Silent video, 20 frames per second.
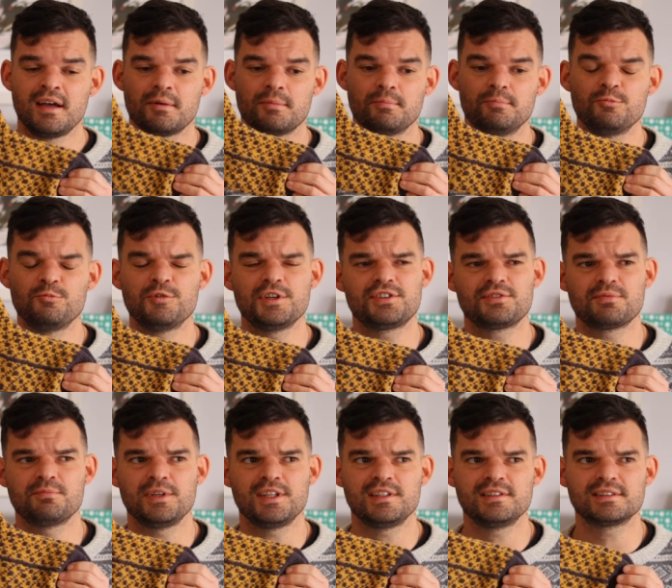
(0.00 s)
which
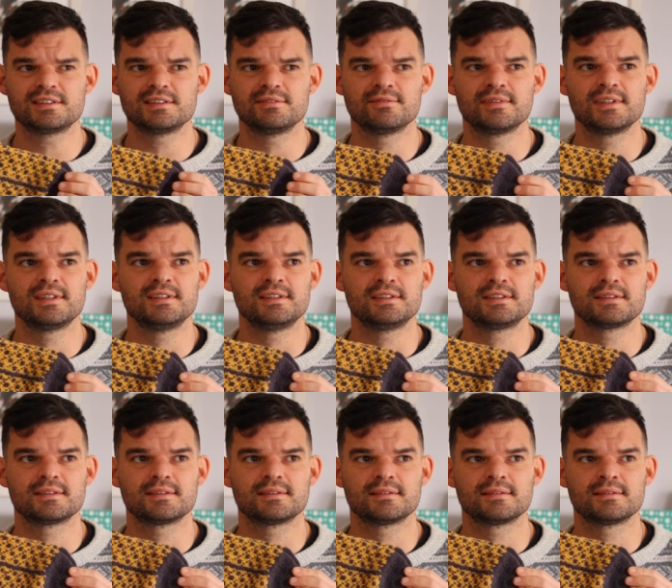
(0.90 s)
means in
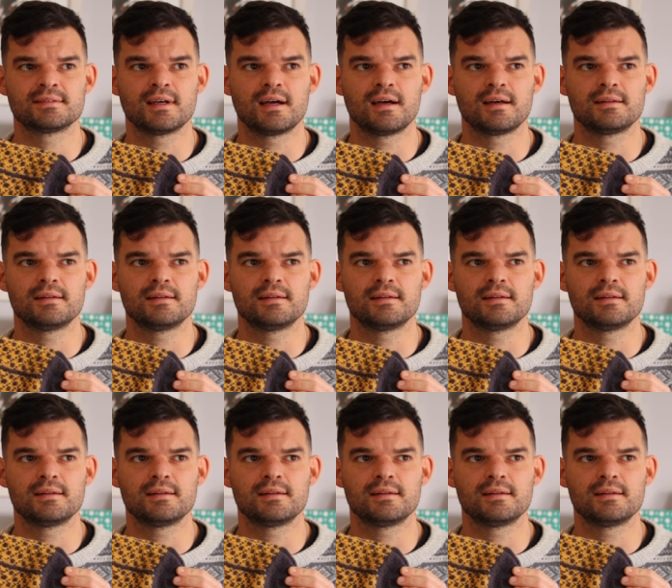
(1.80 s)
Venetian uh,